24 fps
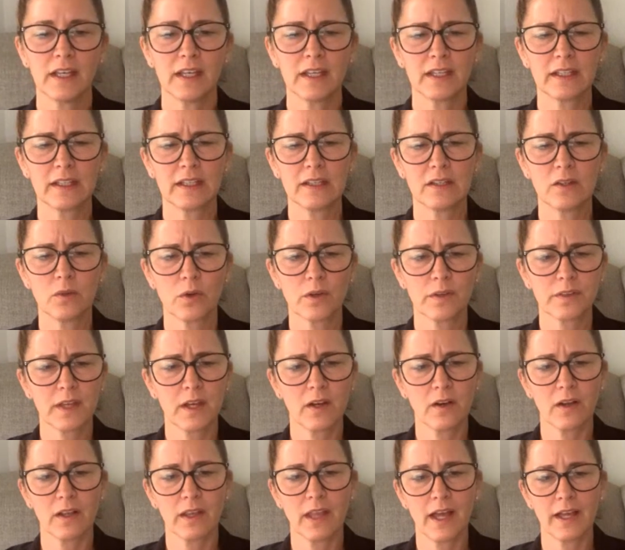in North
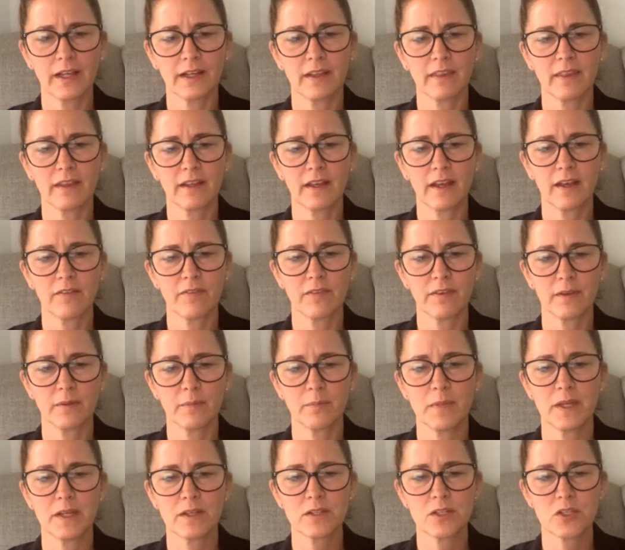Carolina. They have
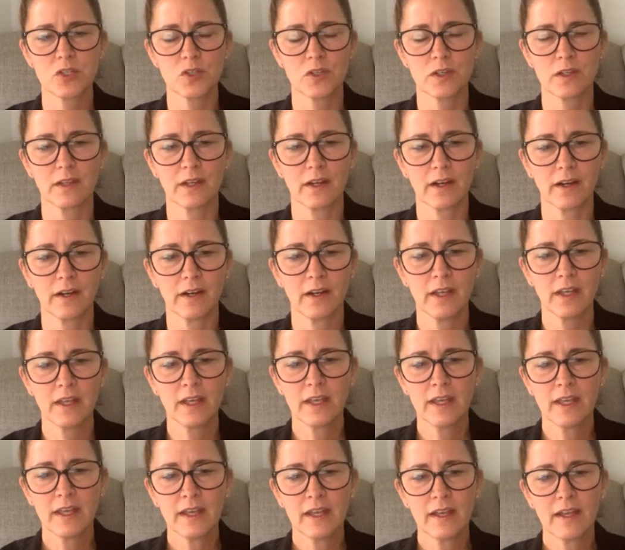a ministry there.
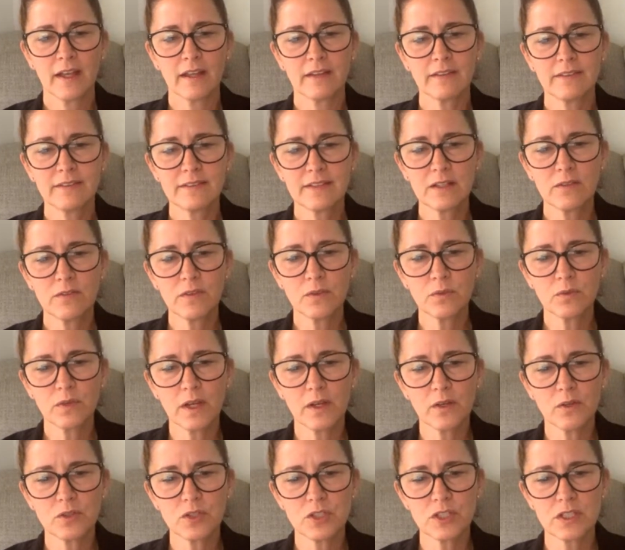And Stephen
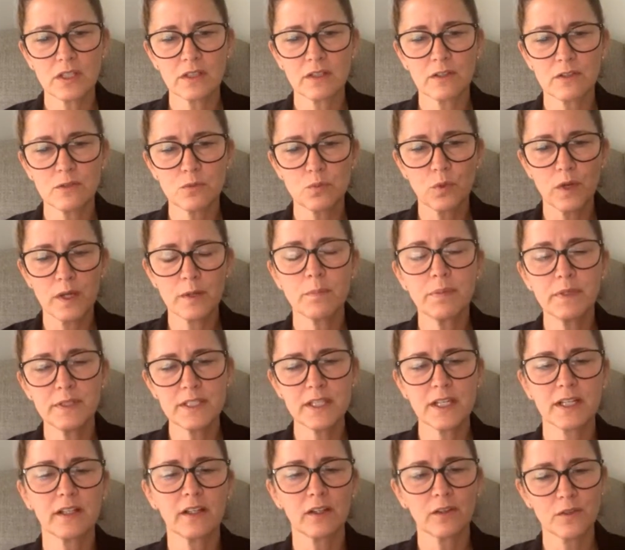Roach, there's one
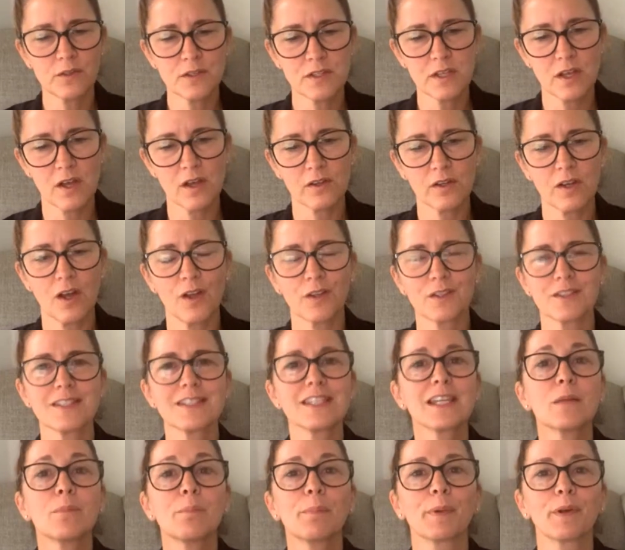particular song called
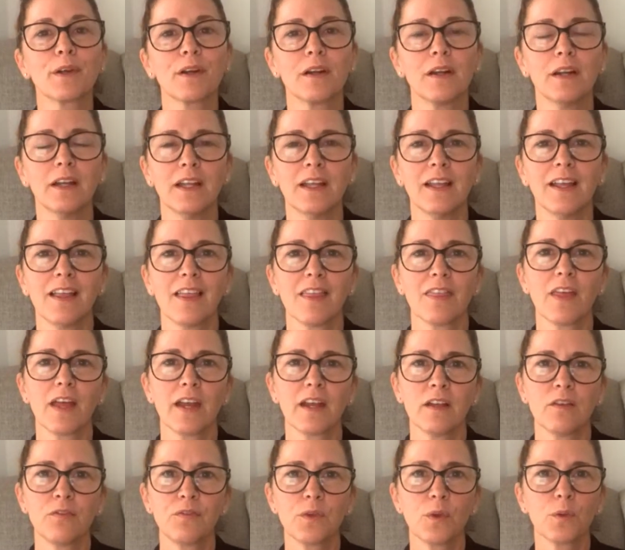Deeper
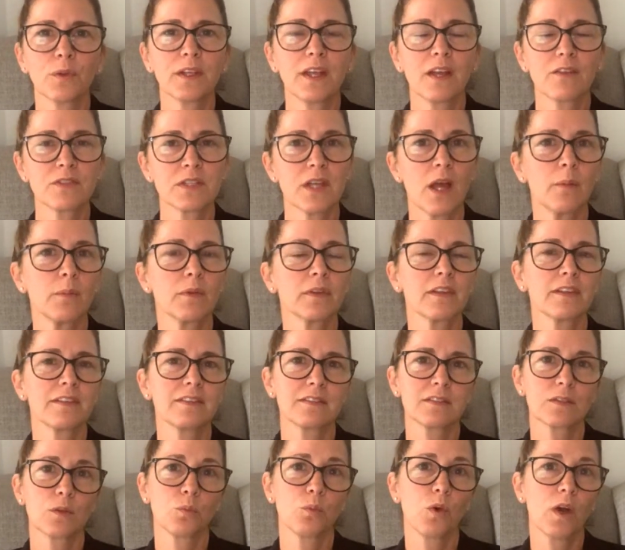that if you only have time to
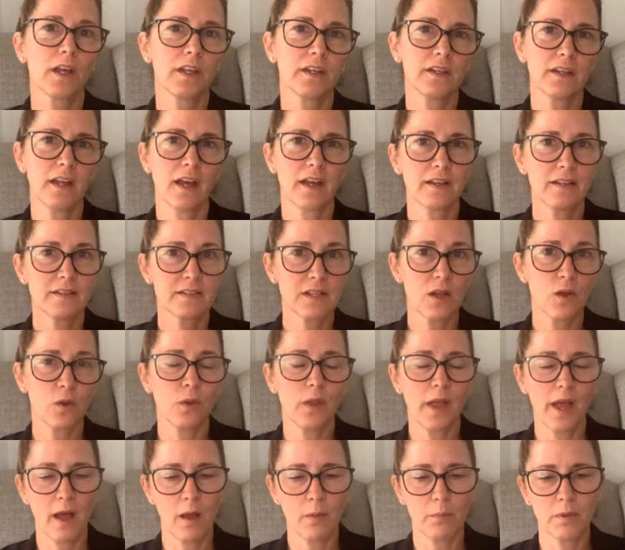listen to one and not his
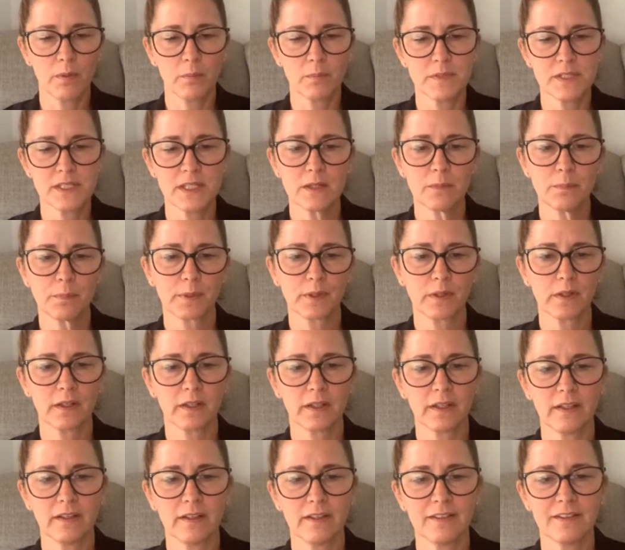whole album,
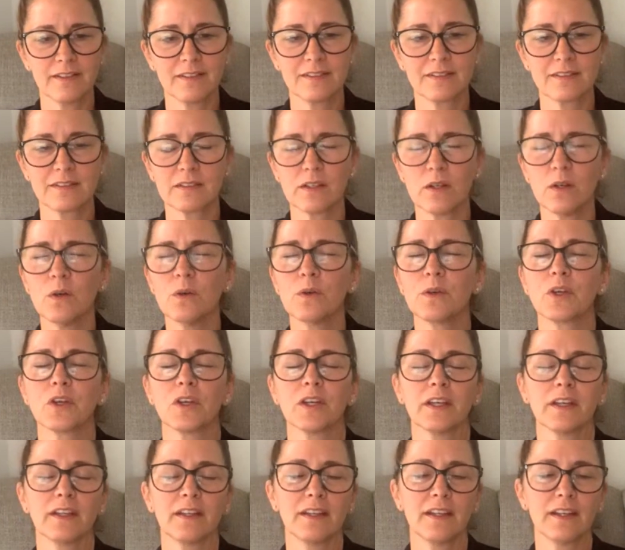Deeper is so
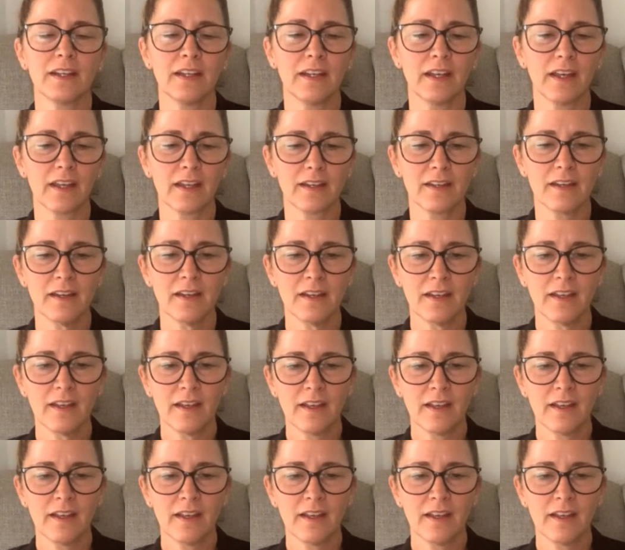good and